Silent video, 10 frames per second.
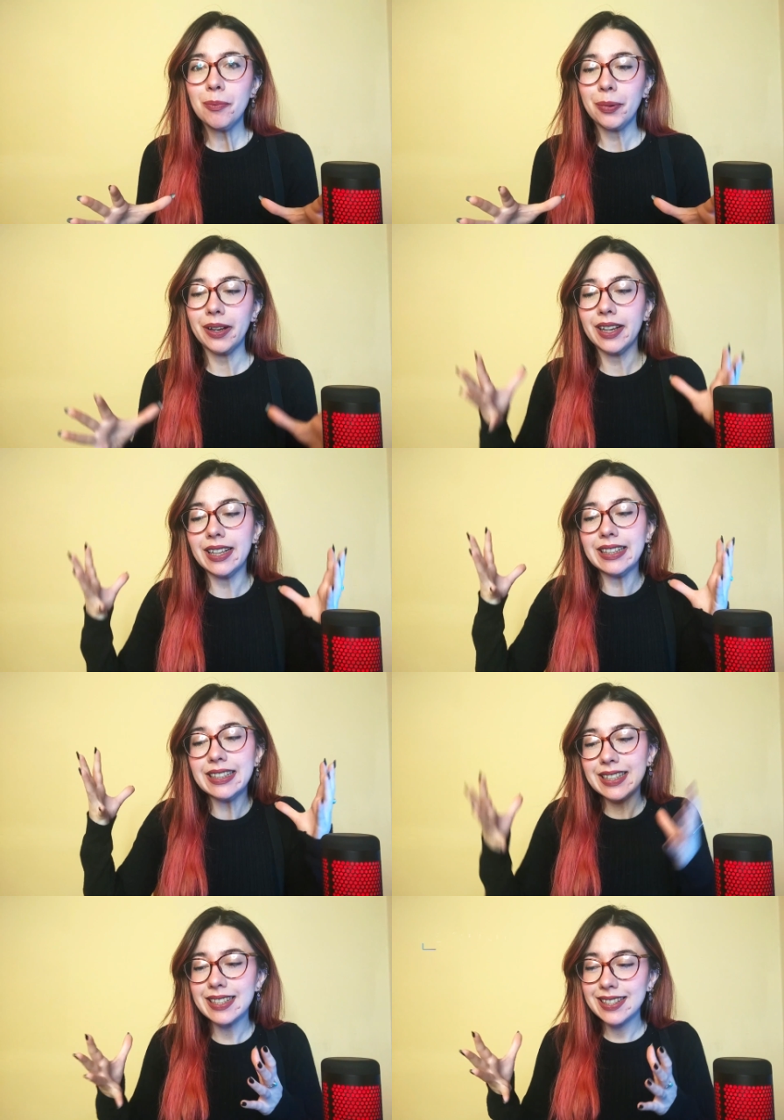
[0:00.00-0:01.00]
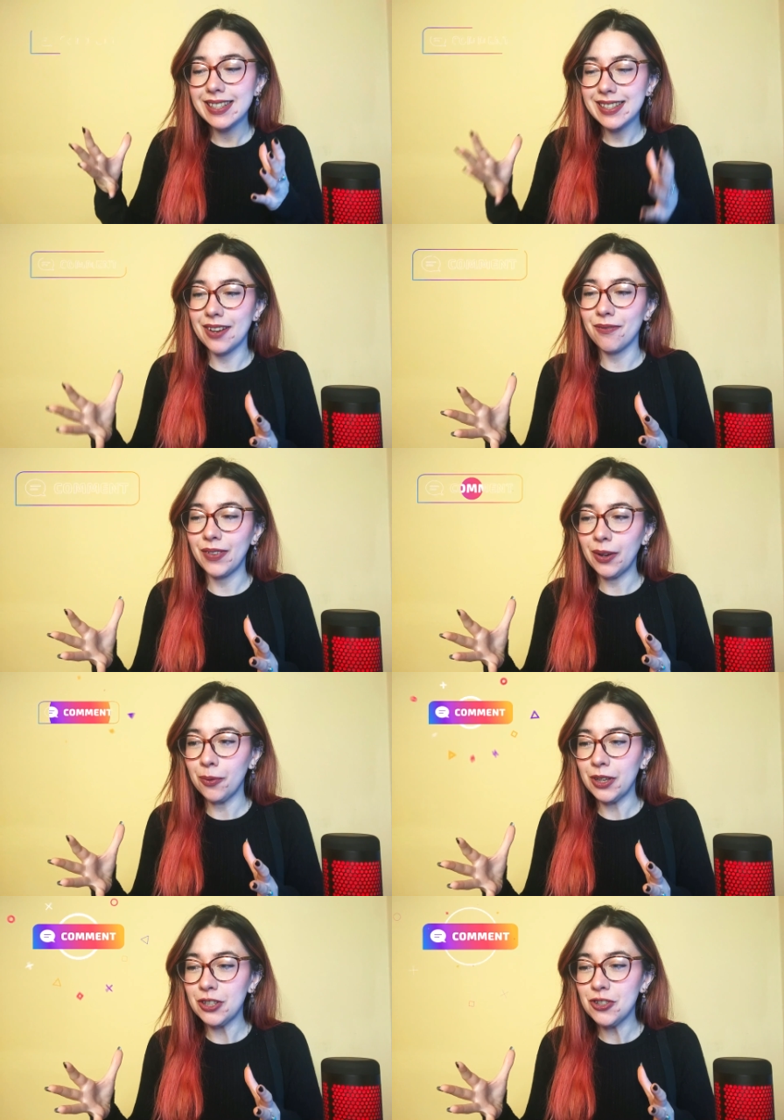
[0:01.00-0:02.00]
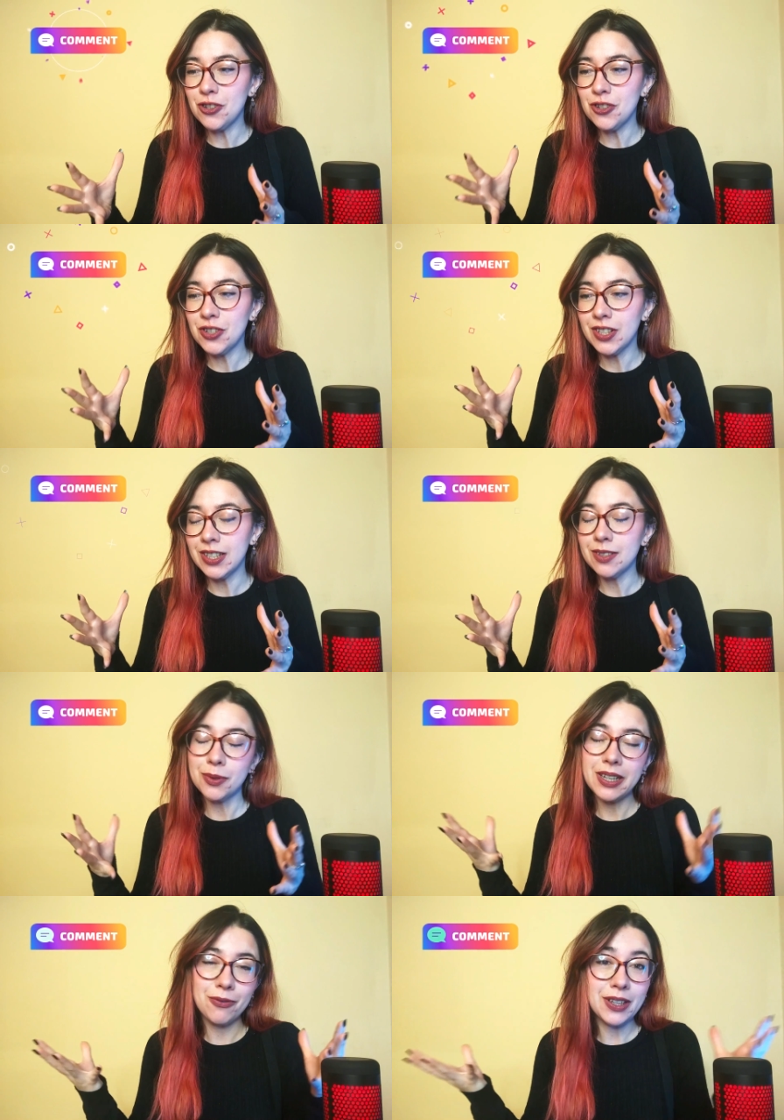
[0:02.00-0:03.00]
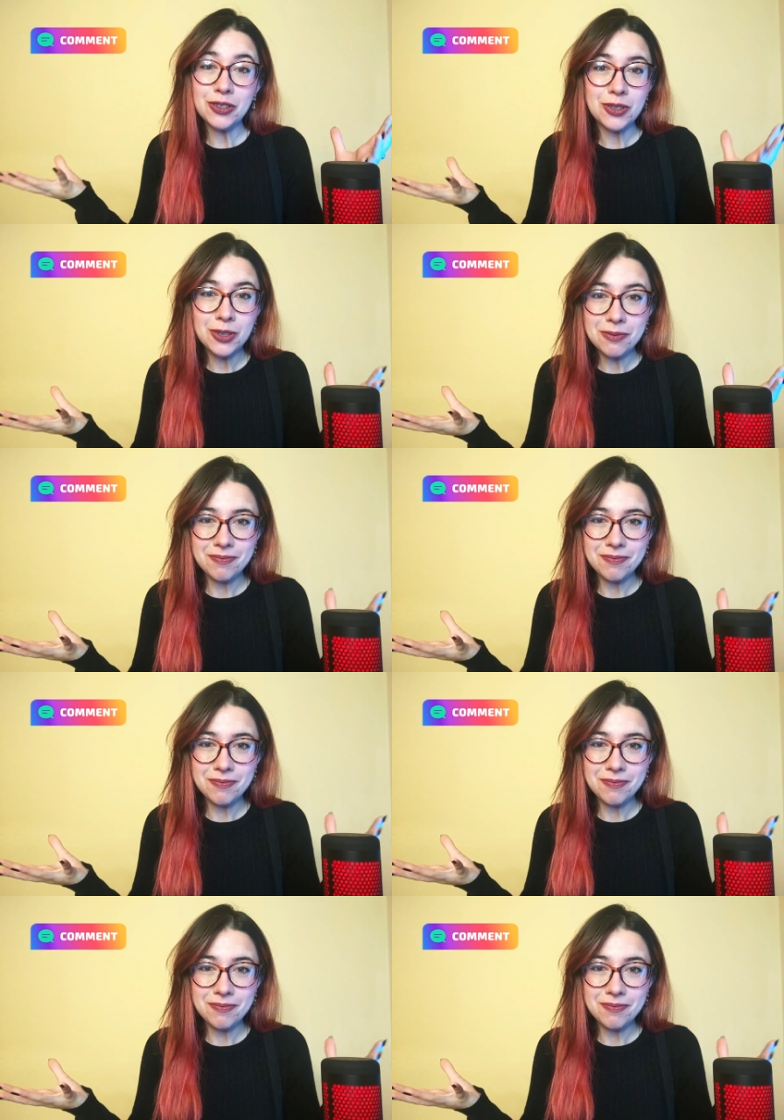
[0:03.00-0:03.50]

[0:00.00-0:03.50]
But this is something which is really fun to do,